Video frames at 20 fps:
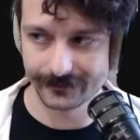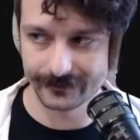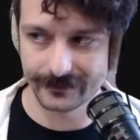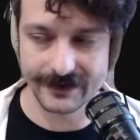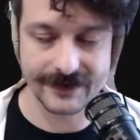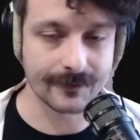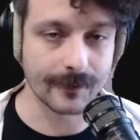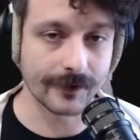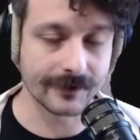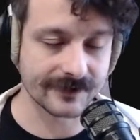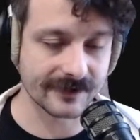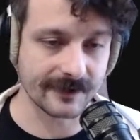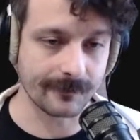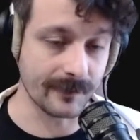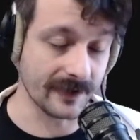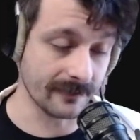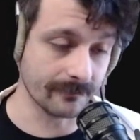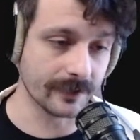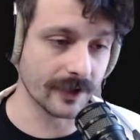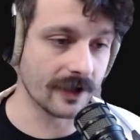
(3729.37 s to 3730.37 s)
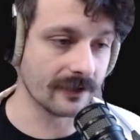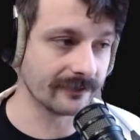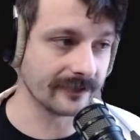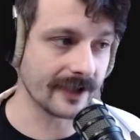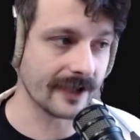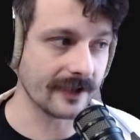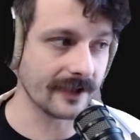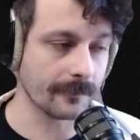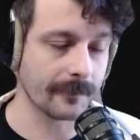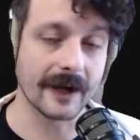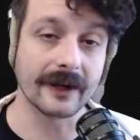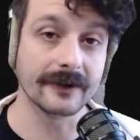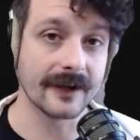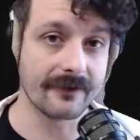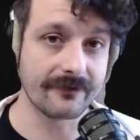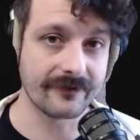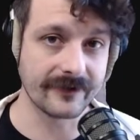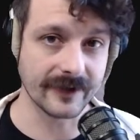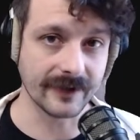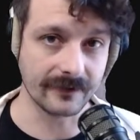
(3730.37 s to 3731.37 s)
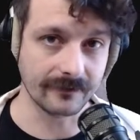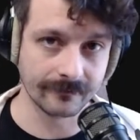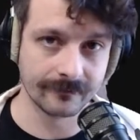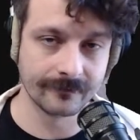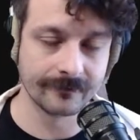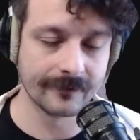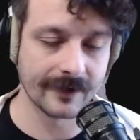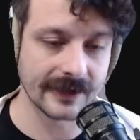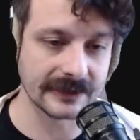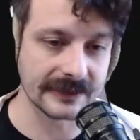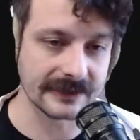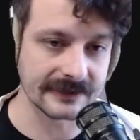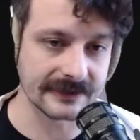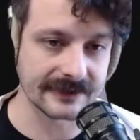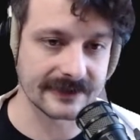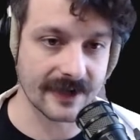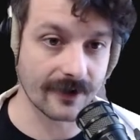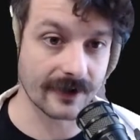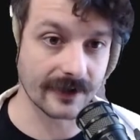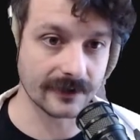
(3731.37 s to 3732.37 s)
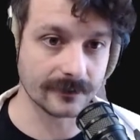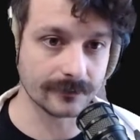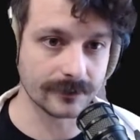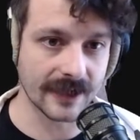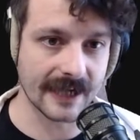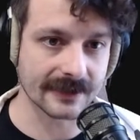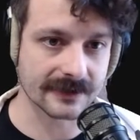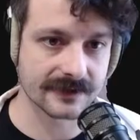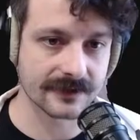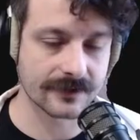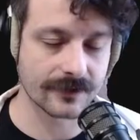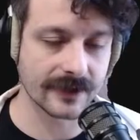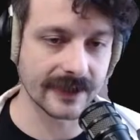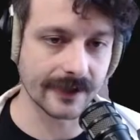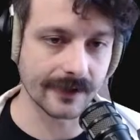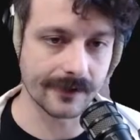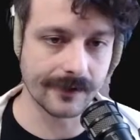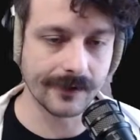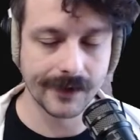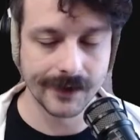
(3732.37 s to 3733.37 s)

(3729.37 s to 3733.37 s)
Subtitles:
It's mostly me bloviating about nothing and then staring at a black screen.